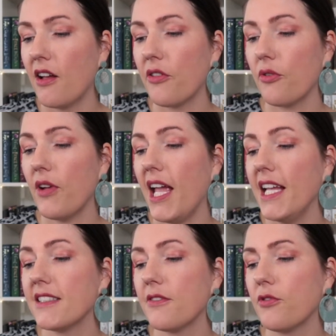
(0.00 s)
Through a
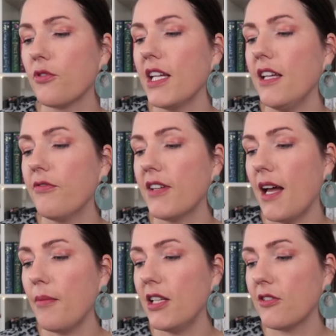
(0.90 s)
haze of grief,
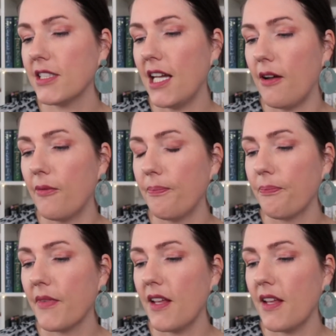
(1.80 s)
Gabby looked down.